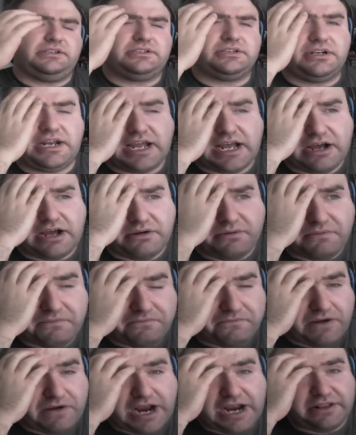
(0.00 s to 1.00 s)
So, now,
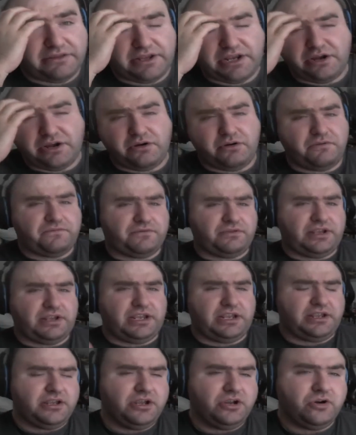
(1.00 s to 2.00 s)
finally,
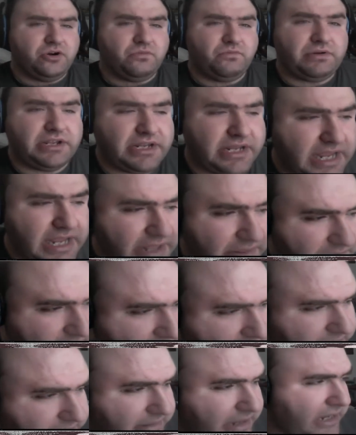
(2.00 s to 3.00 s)
hopefully, we can get
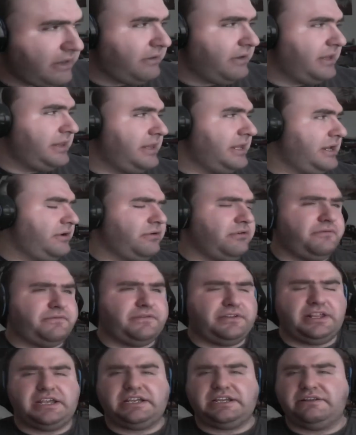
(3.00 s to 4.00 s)
them out, and then
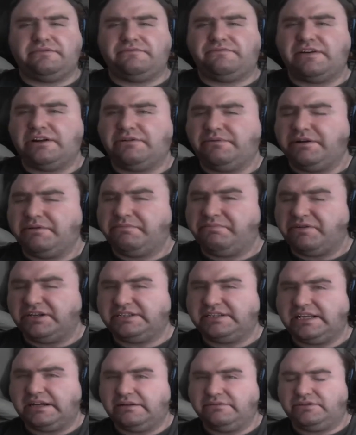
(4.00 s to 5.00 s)
hopefully they can find a way to
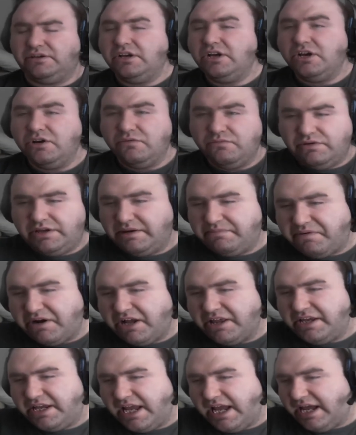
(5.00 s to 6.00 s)
bust out. But they
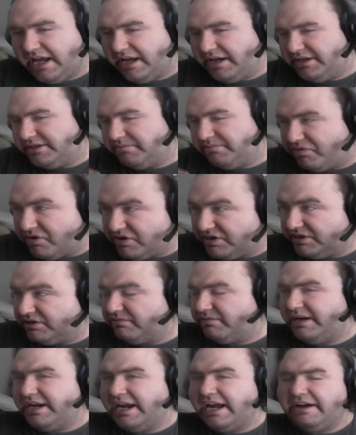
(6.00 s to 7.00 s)
probably can't, because the prison's
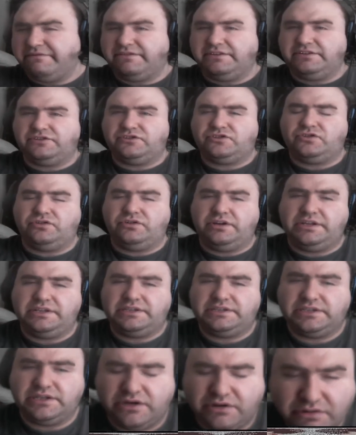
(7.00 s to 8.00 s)
already half
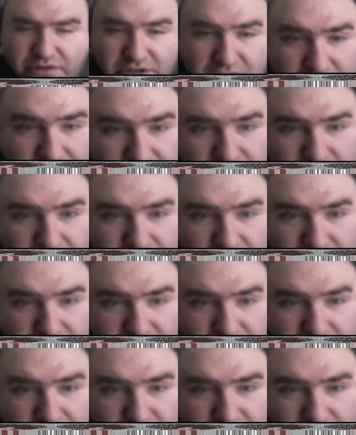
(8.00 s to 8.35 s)
destroyed, so.